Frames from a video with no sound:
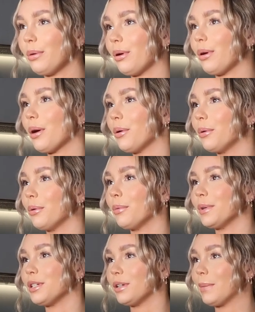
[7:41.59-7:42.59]
no, no.
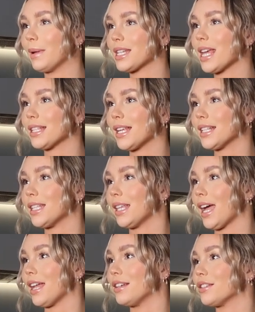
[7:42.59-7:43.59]
We're doing a big taste test at
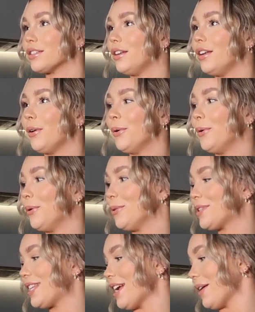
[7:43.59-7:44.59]
the end. No,
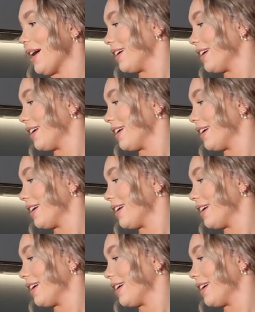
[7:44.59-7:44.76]
stay away.